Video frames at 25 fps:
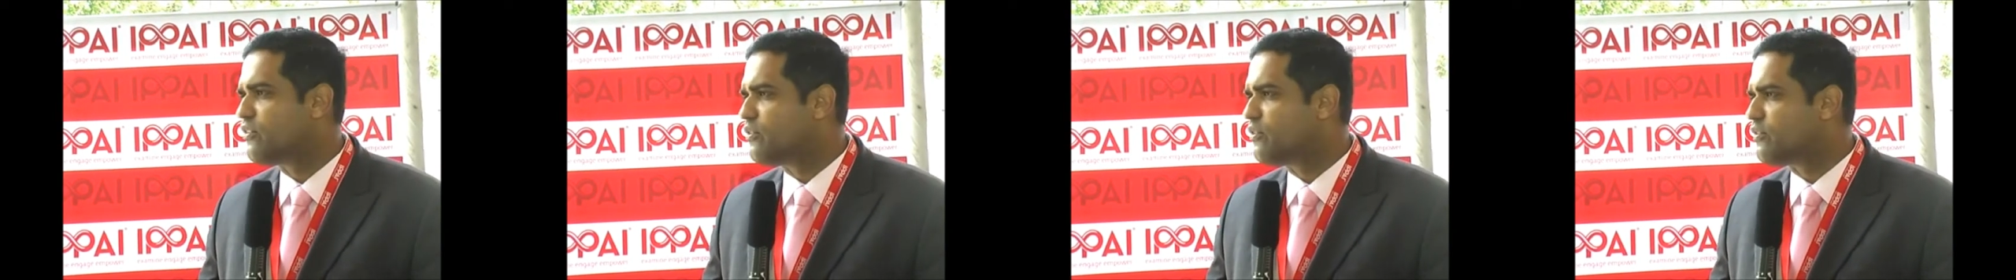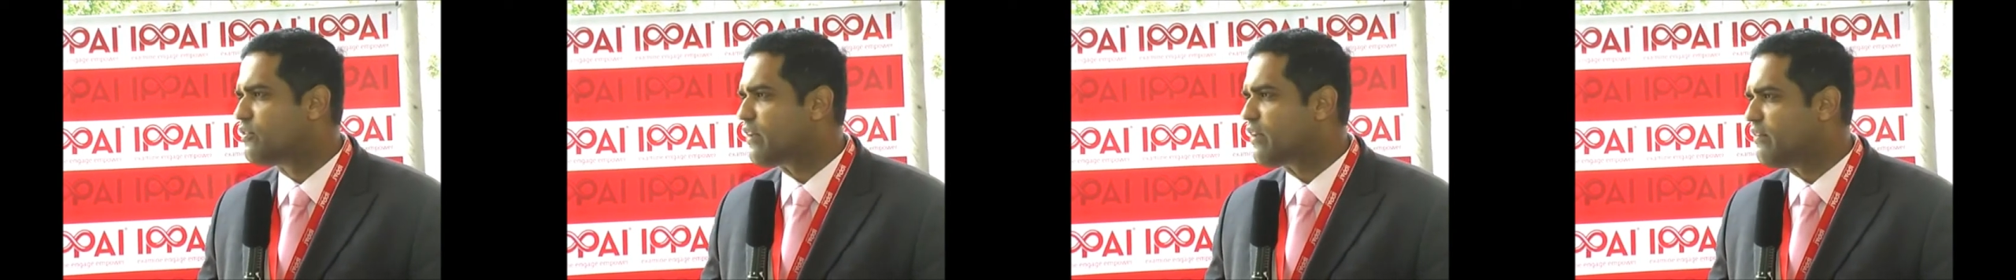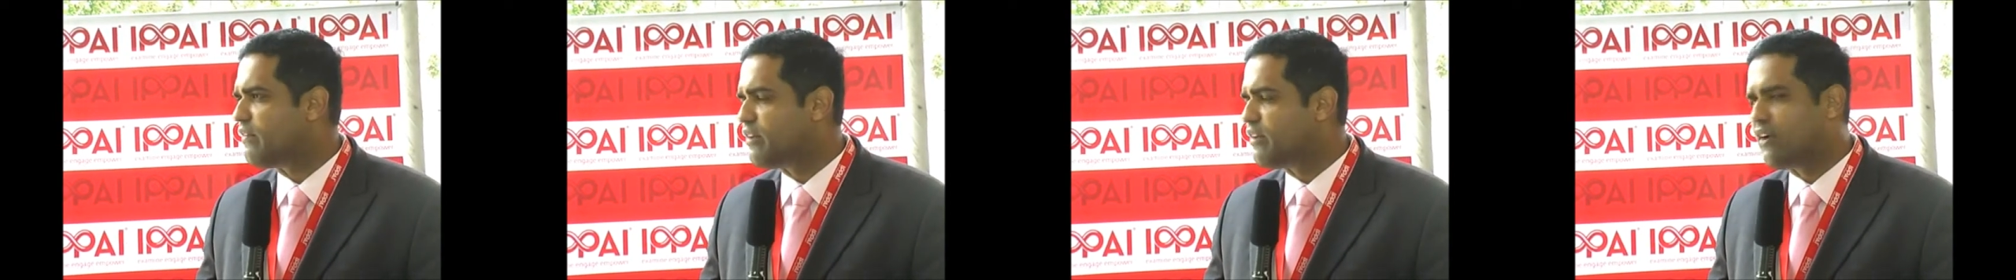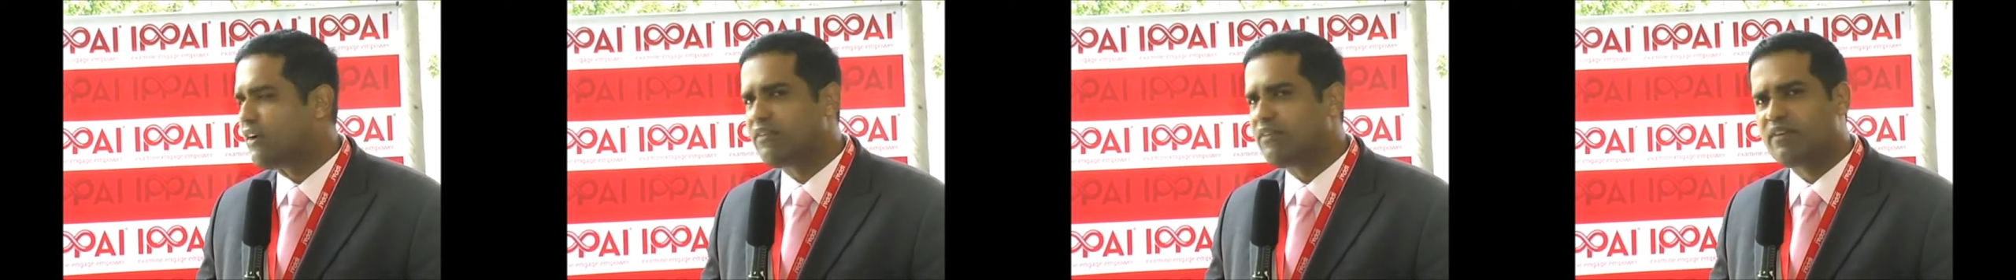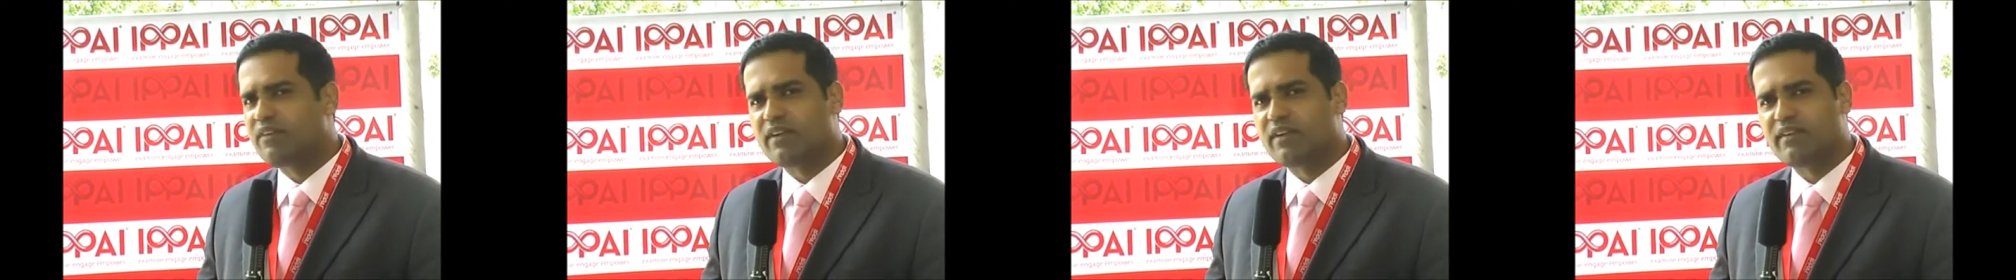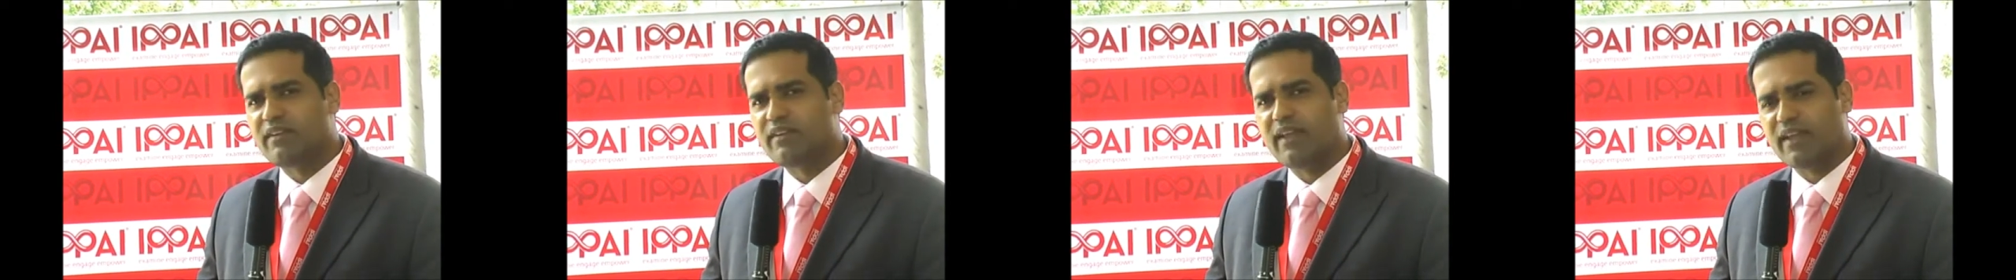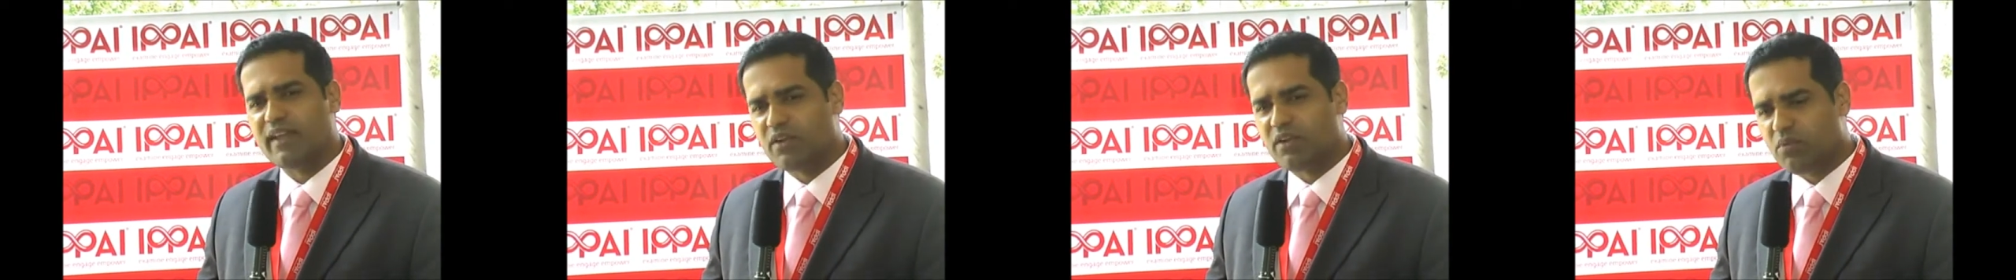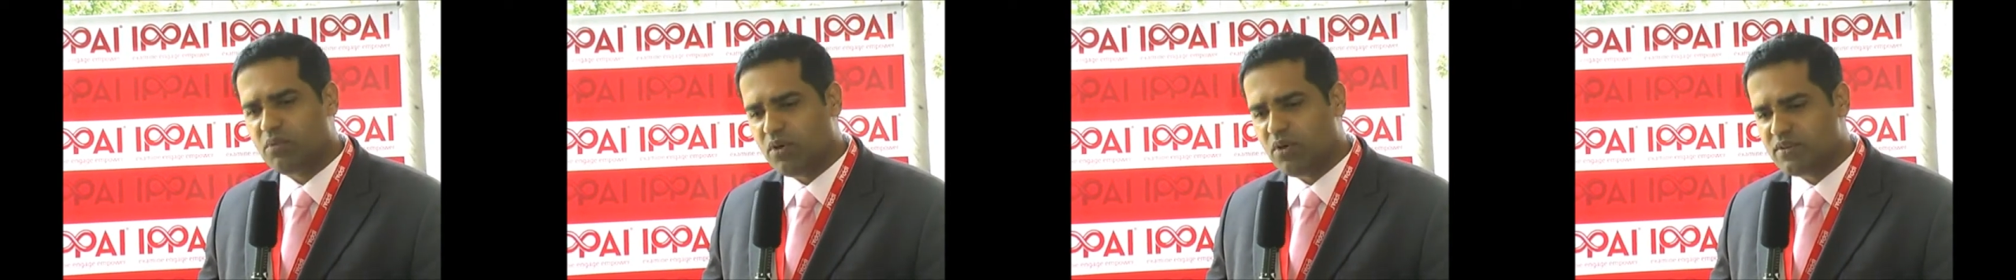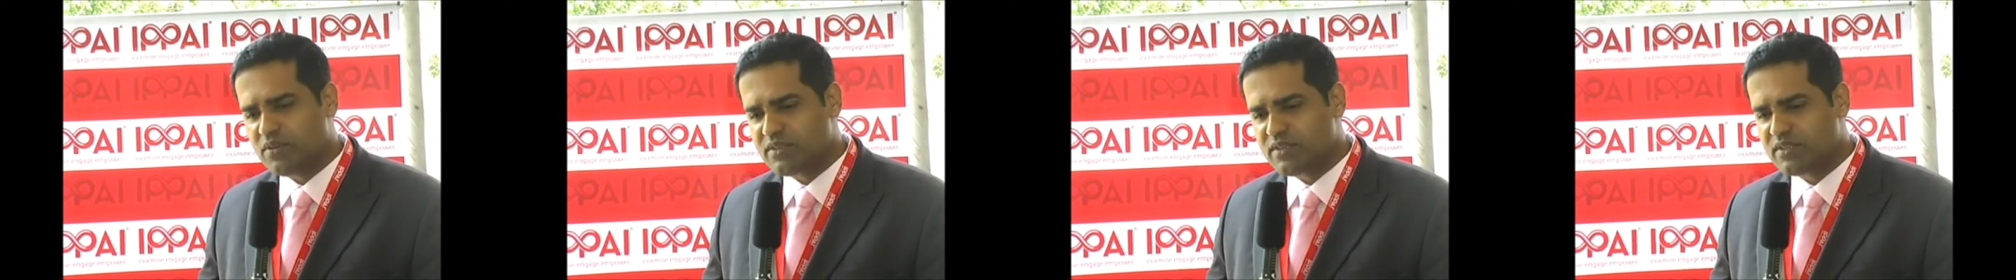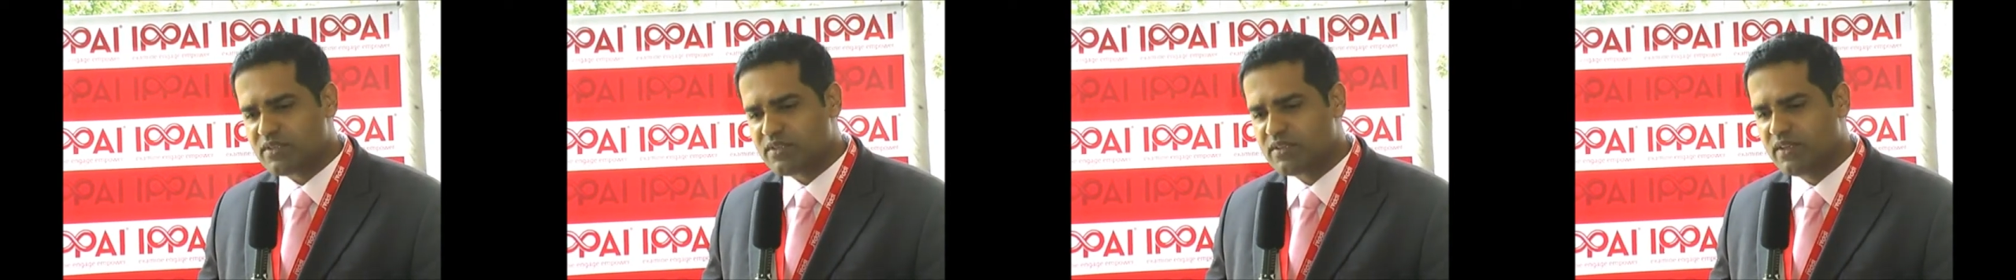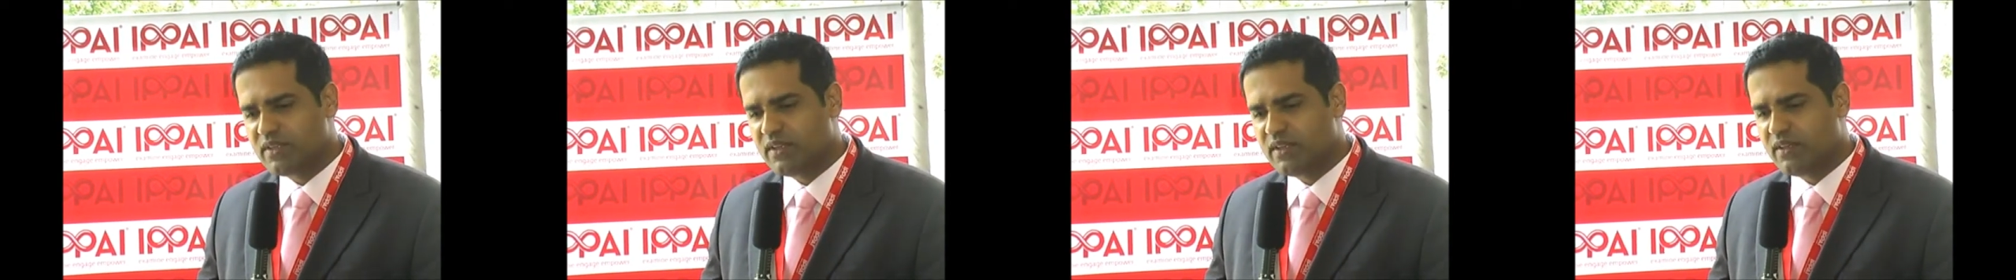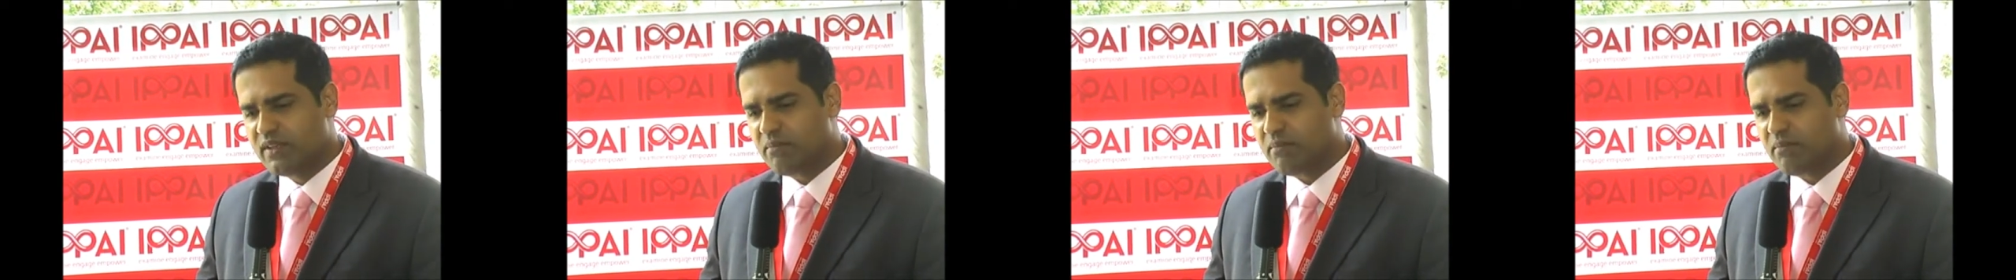to 700 gigawatts